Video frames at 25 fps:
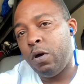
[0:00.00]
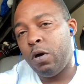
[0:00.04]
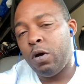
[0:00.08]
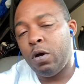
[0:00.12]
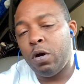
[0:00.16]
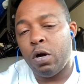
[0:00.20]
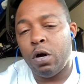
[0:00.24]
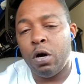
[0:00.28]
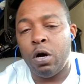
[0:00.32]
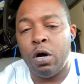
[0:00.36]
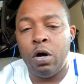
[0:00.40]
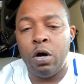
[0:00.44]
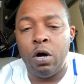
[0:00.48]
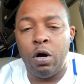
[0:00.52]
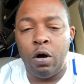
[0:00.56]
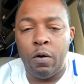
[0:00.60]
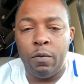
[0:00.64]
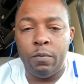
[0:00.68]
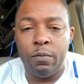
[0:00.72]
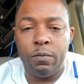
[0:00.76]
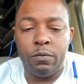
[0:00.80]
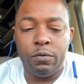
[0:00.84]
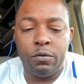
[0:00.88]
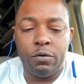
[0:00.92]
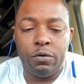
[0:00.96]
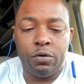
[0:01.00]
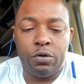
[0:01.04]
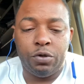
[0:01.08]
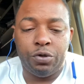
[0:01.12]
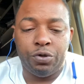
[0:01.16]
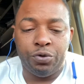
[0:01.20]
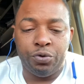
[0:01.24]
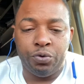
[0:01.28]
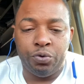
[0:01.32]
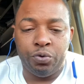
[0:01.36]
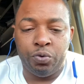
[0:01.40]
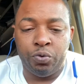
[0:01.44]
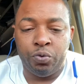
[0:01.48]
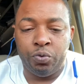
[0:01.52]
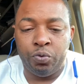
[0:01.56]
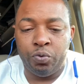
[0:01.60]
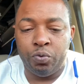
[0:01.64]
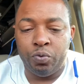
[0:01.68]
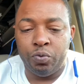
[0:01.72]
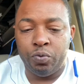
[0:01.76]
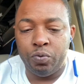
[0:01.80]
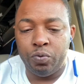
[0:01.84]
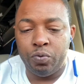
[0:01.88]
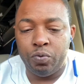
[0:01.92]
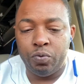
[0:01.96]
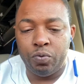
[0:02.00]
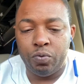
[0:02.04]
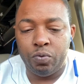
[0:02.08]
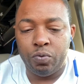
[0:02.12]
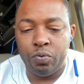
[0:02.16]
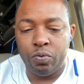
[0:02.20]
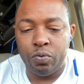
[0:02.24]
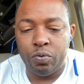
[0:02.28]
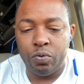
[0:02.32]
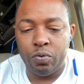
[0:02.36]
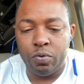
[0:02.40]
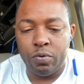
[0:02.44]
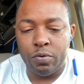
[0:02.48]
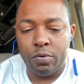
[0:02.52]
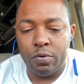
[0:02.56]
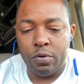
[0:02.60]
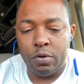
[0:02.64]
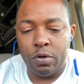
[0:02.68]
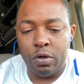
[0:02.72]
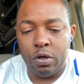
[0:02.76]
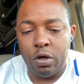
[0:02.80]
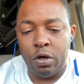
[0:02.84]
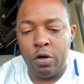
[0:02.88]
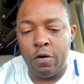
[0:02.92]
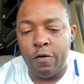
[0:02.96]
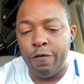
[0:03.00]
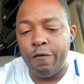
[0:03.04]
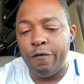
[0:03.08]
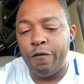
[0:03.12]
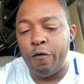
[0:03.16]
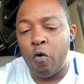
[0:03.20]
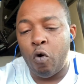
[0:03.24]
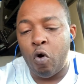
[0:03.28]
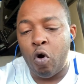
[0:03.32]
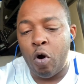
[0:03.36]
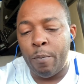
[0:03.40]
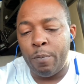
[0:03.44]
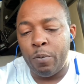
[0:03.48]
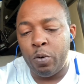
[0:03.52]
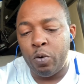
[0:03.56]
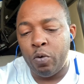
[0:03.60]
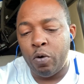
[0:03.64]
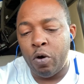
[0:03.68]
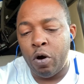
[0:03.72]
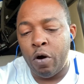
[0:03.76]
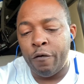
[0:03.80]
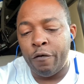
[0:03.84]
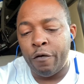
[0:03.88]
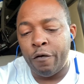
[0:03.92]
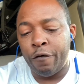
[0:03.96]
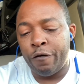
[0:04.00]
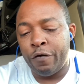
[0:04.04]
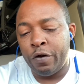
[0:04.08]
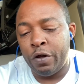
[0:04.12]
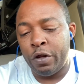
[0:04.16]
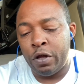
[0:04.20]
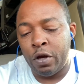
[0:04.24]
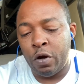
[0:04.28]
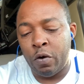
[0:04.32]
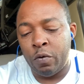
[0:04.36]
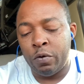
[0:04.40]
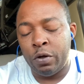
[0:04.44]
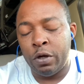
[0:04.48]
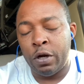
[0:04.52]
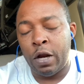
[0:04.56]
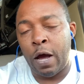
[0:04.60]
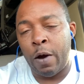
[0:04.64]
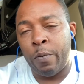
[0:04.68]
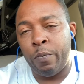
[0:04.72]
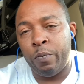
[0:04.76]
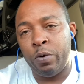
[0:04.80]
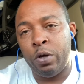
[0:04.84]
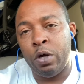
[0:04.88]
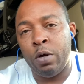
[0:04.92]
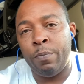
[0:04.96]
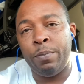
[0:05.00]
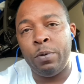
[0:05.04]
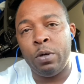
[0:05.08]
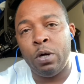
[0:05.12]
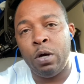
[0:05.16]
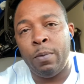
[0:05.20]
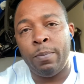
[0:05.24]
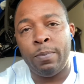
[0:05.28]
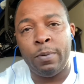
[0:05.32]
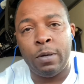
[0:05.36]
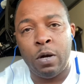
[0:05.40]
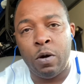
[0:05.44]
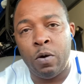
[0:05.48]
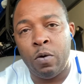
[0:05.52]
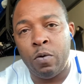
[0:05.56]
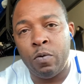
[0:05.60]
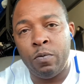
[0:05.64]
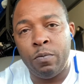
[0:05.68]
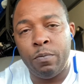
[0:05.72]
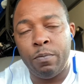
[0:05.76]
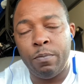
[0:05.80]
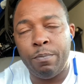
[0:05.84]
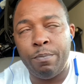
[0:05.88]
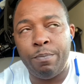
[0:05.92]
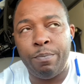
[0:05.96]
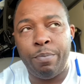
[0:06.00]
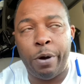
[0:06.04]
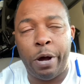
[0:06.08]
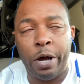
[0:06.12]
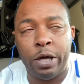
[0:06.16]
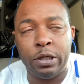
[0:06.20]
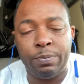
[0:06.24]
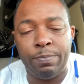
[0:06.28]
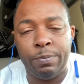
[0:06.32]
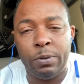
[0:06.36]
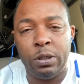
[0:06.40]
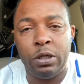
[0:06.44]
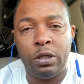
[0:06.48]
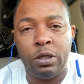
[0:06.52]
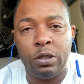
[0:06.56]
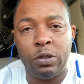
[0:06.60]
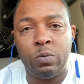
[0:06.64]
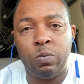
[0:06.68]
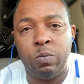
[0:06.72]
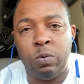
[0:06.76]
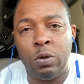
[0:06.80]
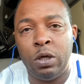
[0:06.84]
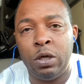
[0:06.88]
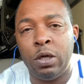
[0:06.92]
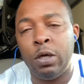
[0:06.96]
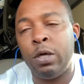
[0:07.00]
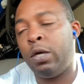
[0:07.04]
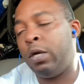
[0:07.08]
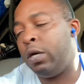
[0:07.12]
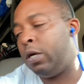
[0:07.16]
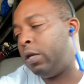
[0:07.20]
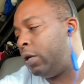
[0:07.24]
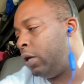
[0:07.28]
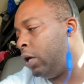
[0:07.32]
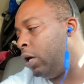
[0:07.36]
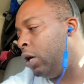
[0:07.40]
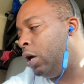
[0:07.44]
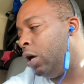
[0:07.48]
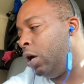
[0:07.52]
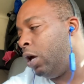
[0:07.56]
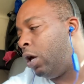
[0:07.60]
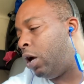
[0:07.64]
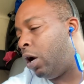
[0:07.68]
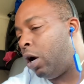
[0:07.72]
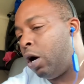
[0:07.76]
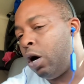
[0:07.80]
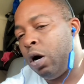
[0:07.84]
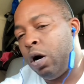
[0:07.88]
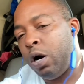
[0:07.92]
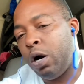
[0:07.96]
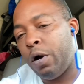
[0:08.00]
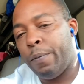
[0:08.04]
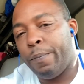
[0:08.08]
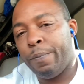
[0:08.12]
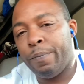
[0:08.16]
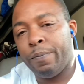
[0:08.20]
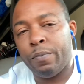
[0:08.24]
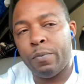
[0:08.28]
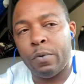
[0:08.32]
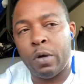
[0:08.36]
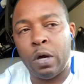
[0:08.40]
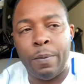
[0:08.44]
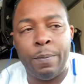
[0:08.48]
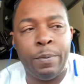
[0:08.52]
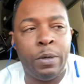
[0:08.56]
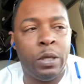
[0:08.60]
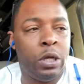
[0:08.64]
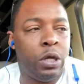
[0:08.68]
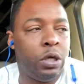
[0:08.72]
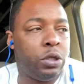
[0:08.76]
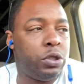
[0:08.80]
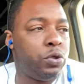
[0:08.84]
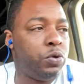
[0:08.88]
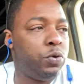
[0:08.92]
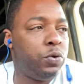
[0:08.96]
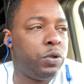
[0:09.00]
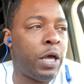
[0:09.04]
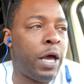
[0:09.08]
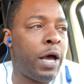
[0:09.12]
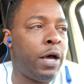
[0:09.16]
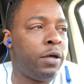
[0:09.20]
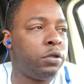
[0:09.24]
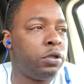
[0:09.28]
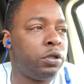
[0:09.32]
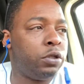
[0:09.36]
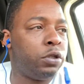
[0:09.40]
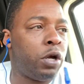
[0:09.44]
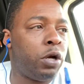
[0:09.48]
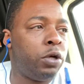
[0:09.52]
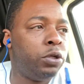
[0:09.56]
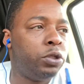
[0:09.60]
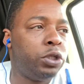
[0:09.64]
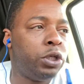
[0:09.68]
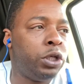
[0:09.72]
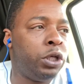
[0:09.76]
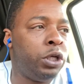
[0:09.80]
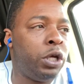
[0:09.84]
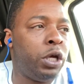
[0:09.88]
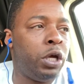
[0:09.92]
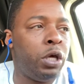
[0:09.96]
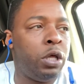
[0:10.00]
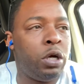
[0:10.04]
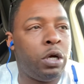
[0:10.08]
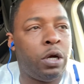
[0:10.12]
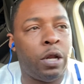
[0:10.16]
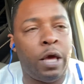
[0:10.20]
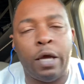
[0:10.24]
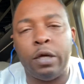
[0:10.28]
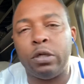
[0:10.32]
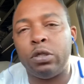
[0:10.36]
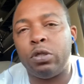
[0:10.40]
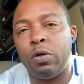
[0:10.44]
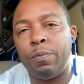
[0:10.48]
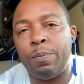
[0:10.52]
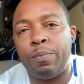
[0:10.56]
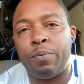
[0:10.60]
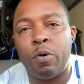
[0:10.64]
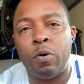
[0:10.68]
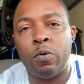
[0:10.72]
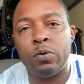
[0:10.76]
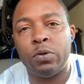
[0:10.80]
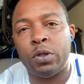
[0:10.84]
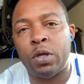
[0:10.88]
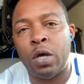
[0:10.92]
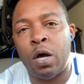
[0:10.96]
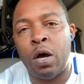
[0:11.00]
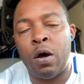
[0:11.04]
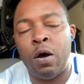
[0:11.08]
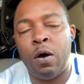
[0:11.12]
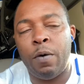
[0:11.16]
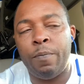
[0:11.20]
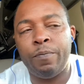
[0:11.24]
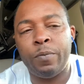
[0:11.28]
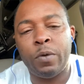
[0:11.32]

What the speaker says: to inform you of a video that I will be uploading possibly this weekend. I'm in a 2013 International Prostar.